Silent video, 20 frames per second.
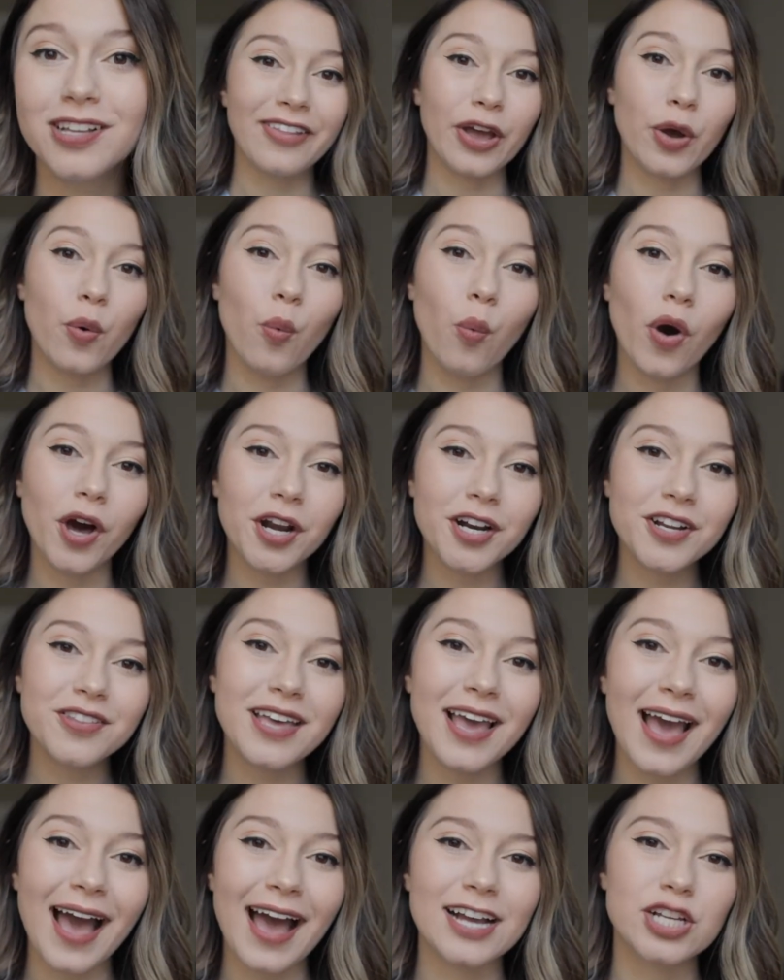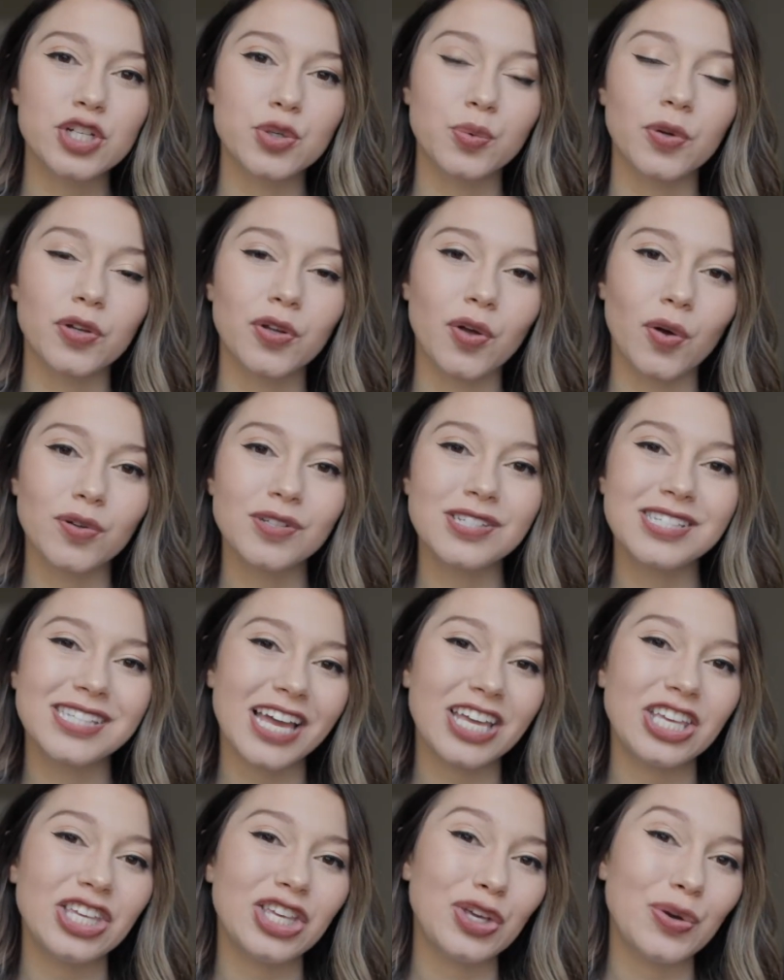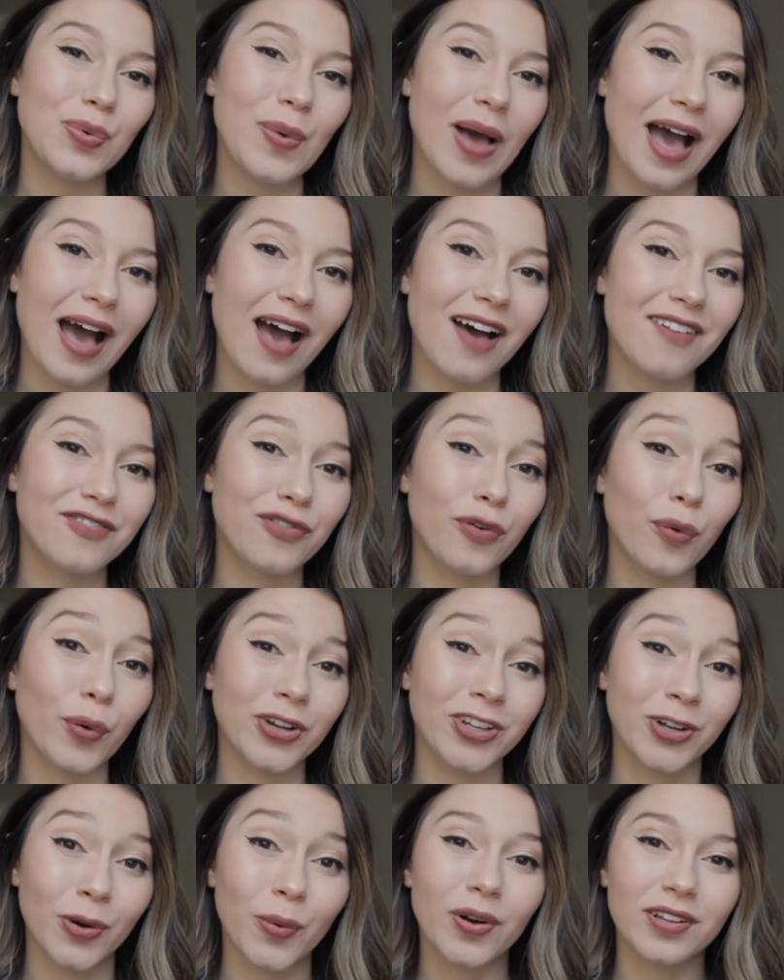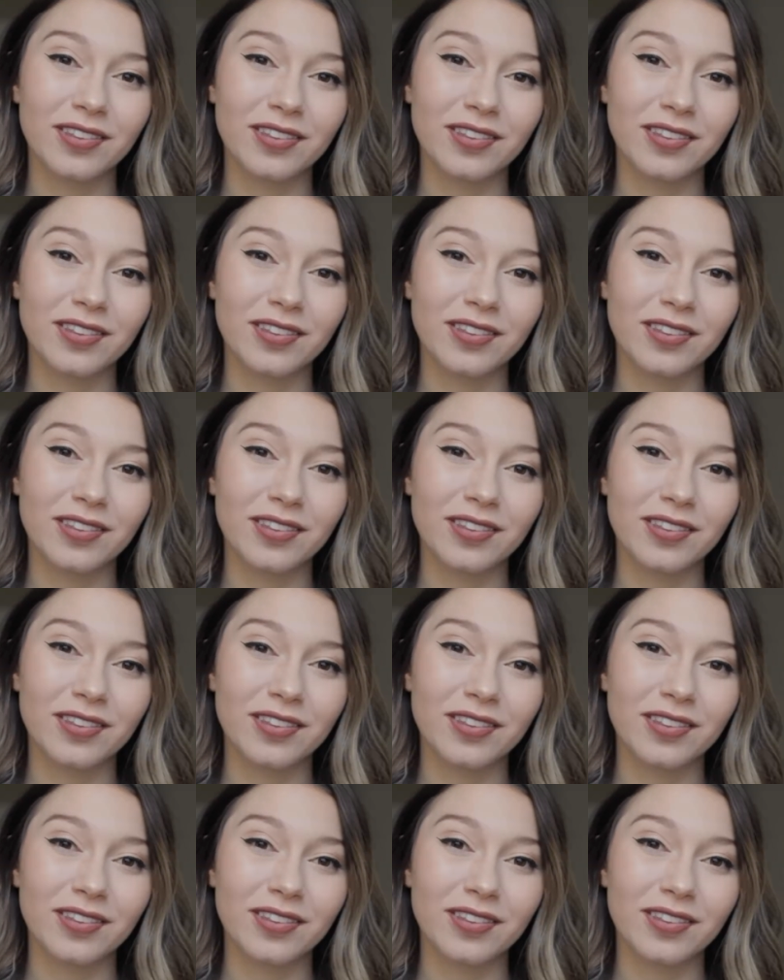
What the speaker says: Like, what are the actual goals that you have for your